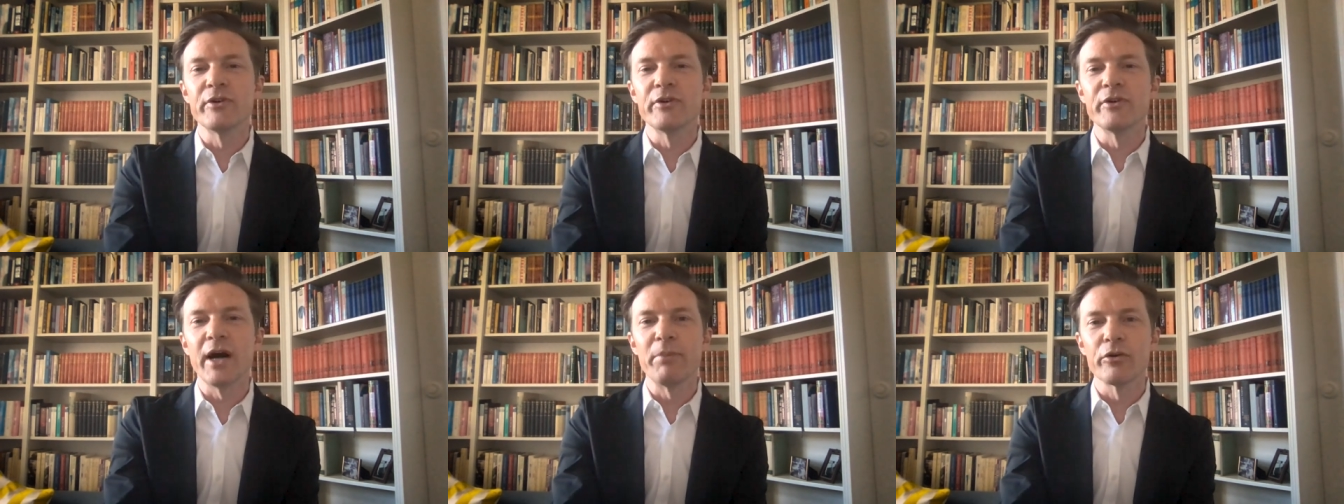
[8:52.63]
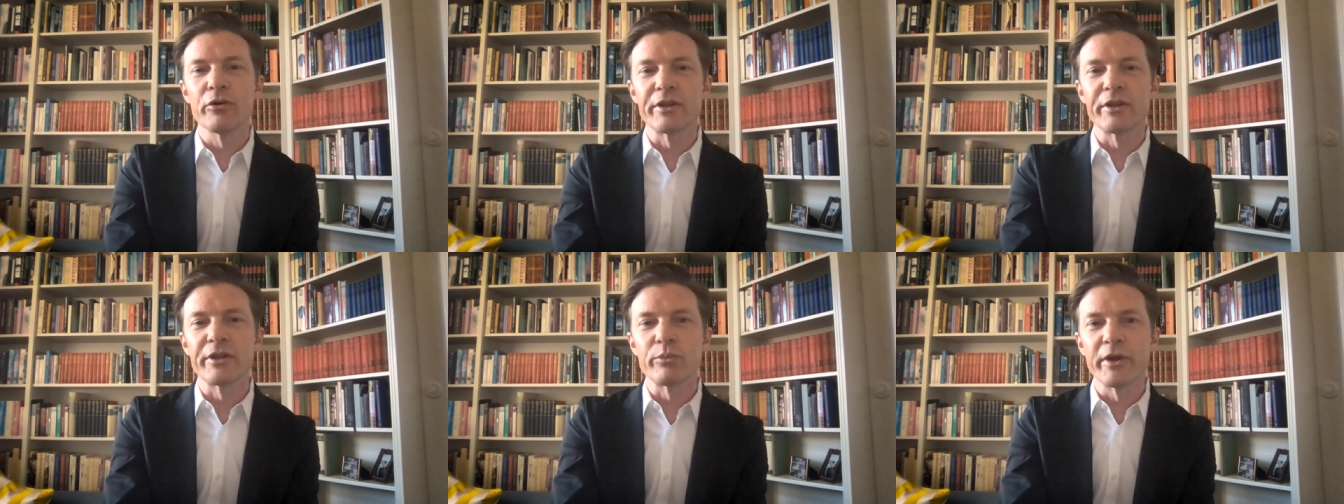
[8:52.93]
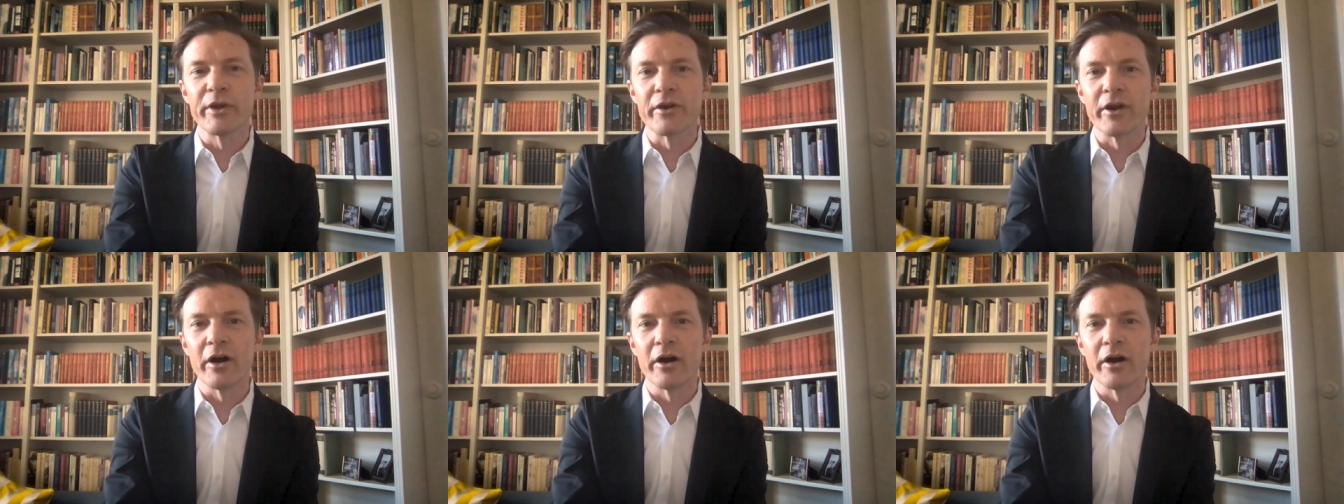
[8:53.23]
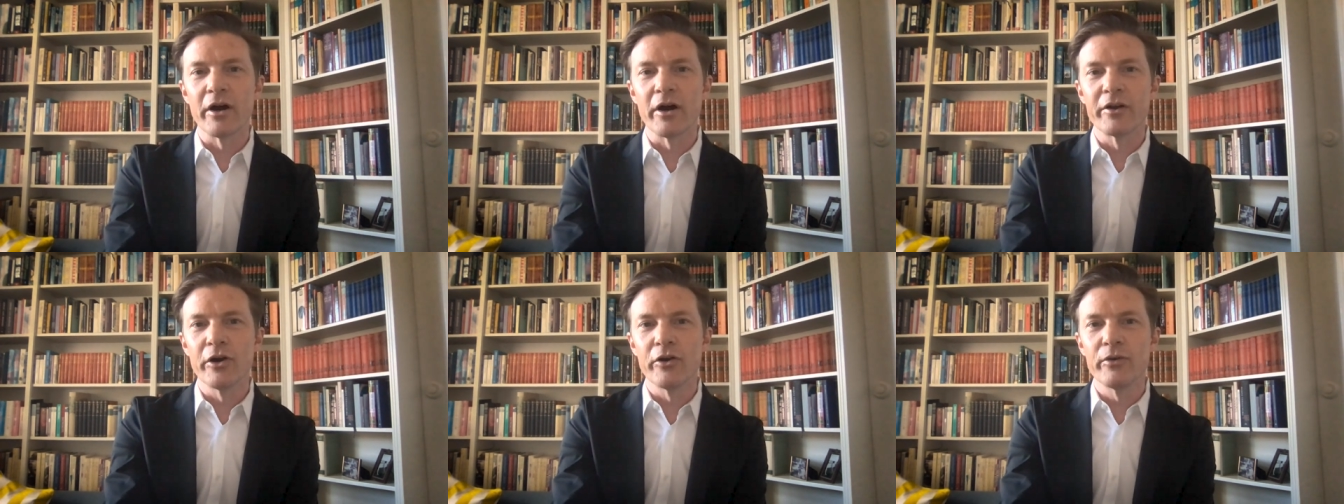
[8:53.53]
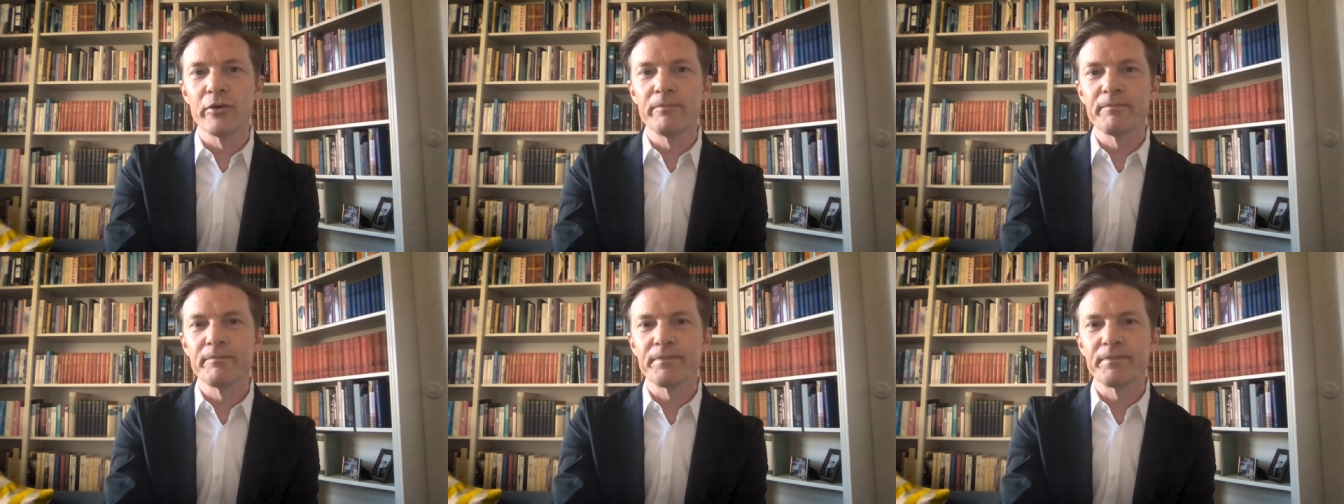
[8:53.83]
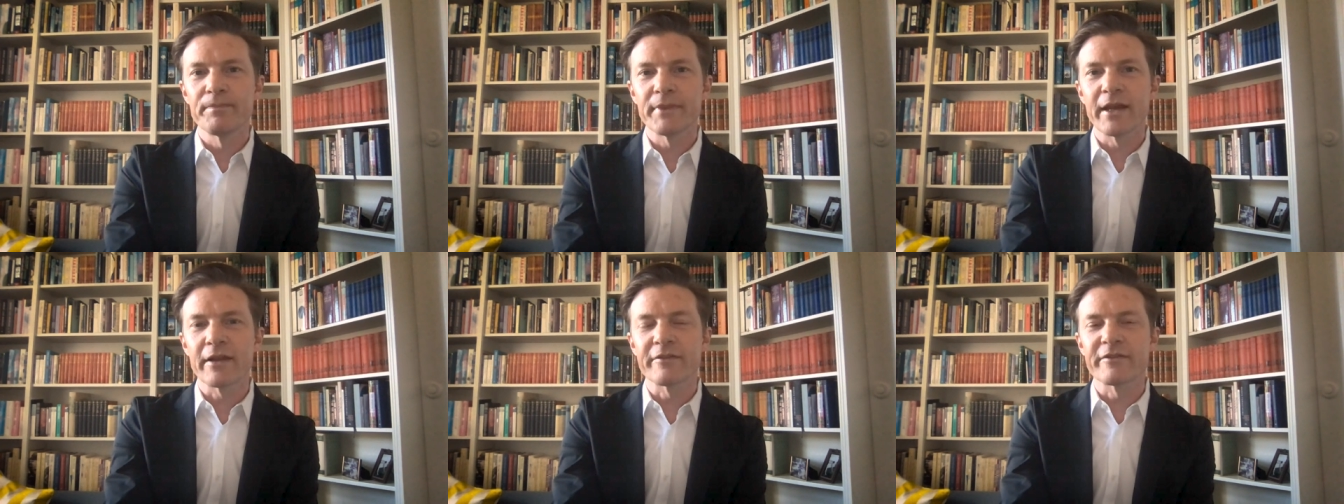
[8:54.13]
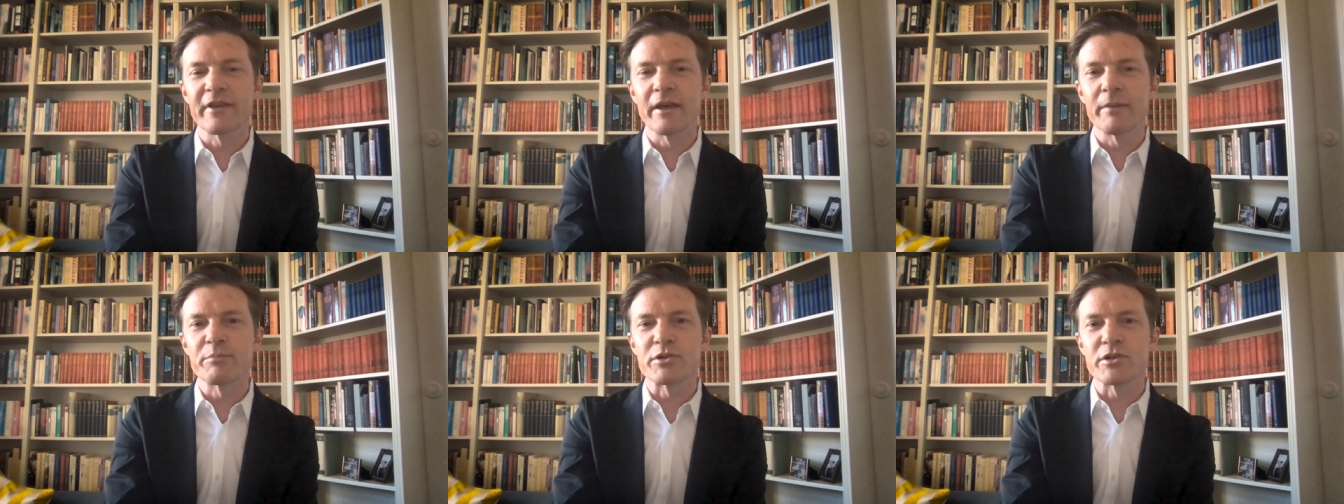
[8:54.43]
hold it when there are no
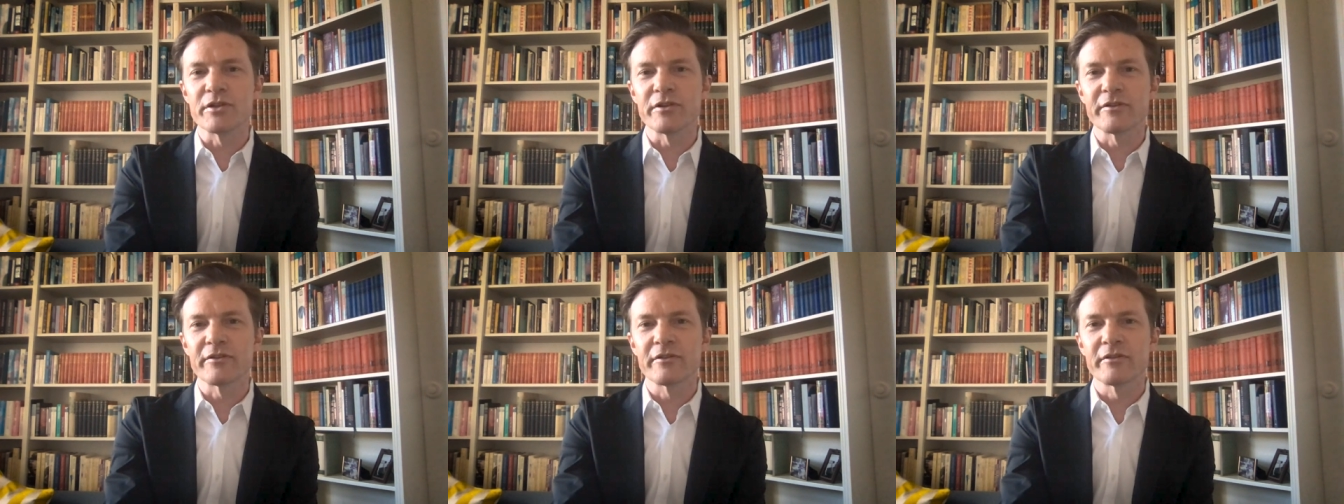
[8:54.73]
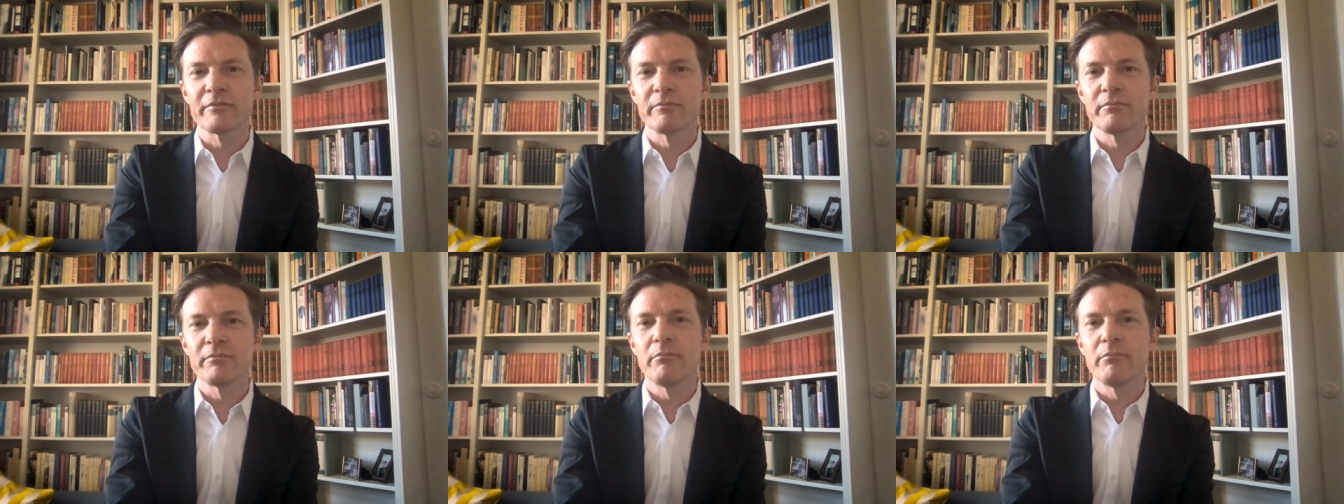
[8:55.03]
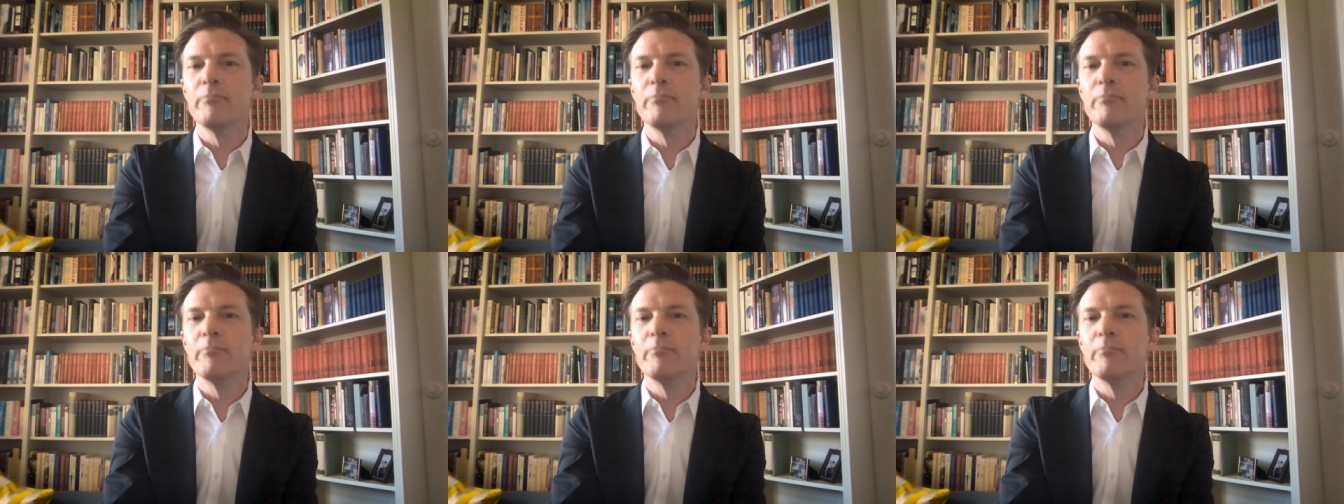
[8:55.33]
exceptions.